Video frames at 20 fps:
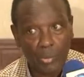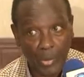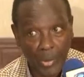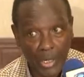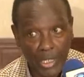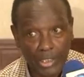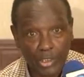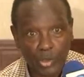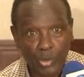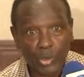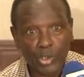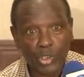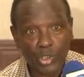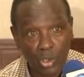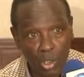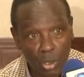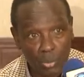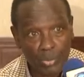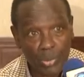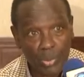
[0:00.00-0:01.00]
press to
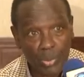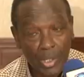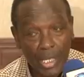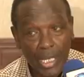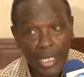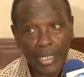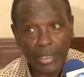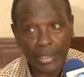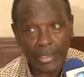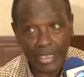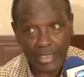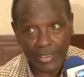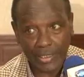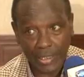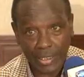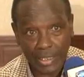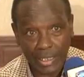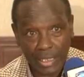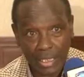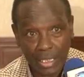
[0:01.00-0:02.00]
stop and
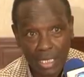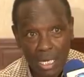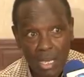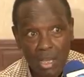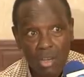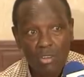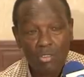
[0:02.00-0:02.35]
desist